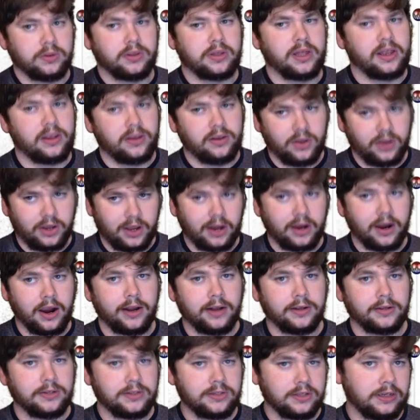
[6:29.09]
then you can
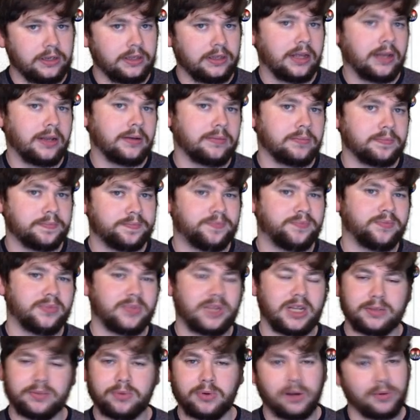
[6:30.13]
kind of see that
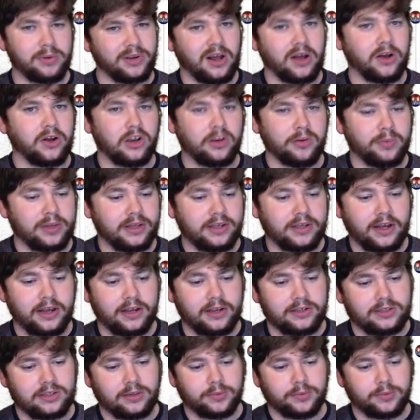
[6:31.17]
that's probably not going to be the case.